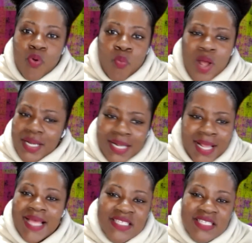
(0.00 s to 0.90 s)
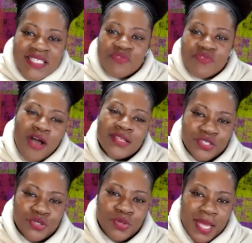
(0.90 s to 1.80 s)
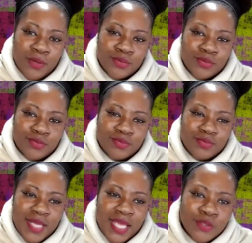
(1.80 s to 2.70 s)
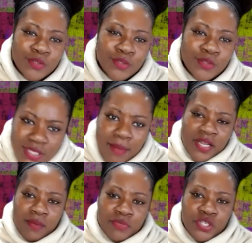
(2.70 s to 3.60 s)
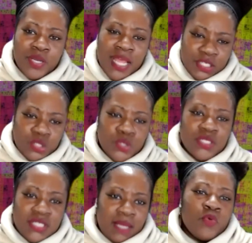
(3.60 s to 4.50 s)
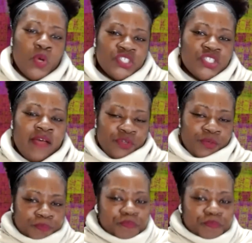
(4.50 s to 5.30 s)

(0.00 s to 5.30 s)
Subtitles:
What kinds of costs did you count? And Lucy, I'm going to come to you and ask you the same question after.